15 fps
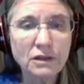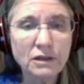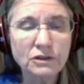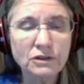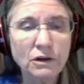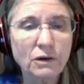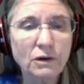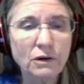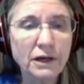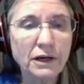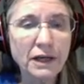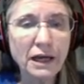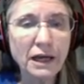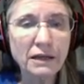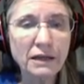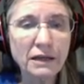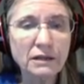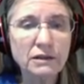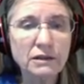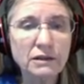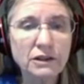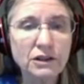So again,
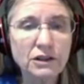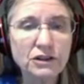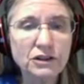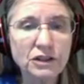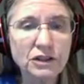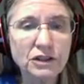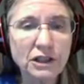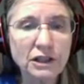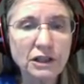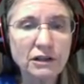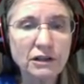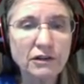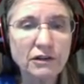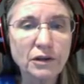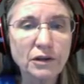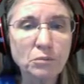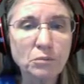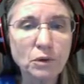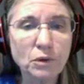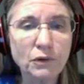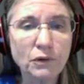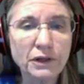you can see the
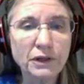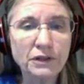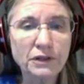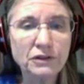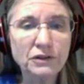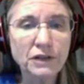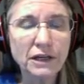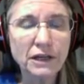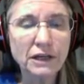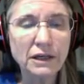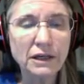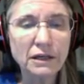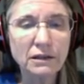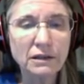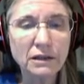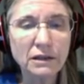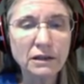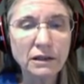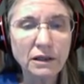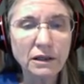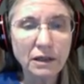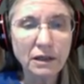employees' data,
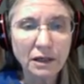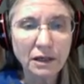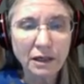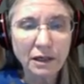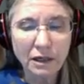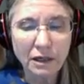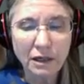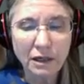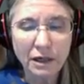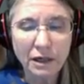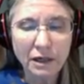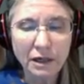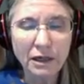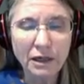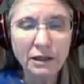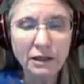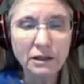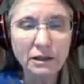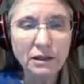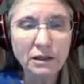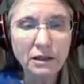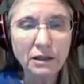and
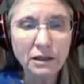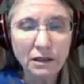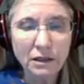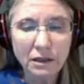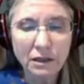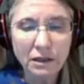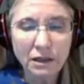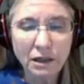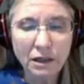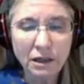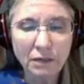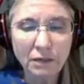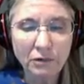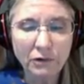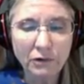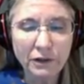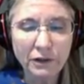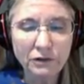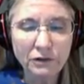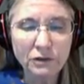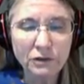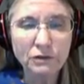I'm going
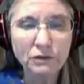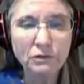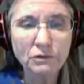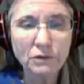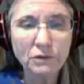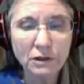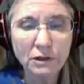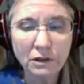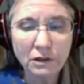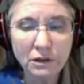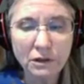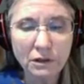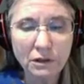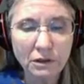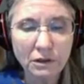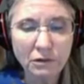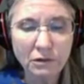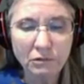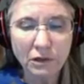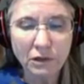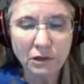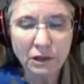to
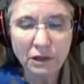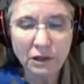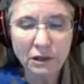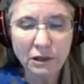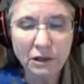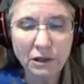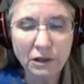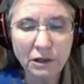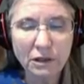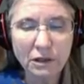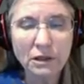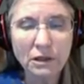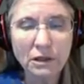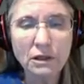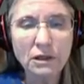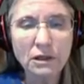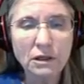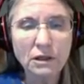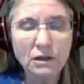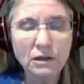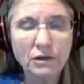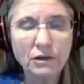run
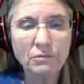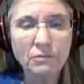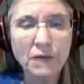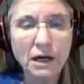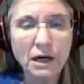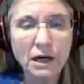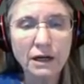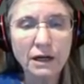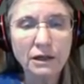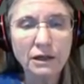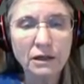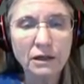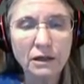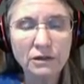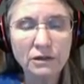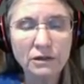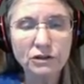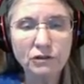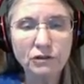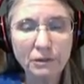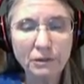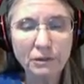my
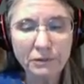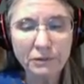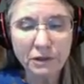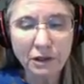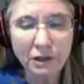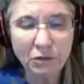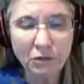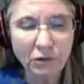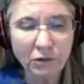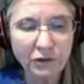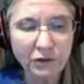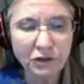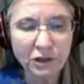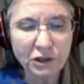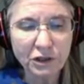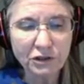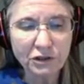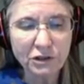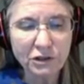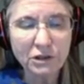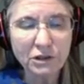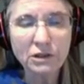script with just
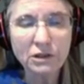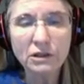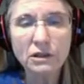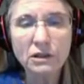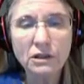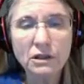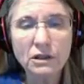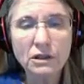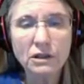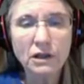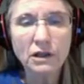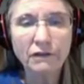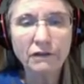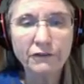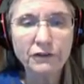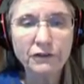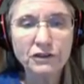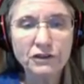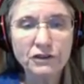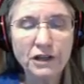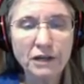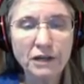a first
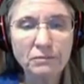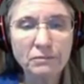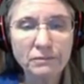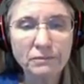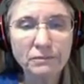name.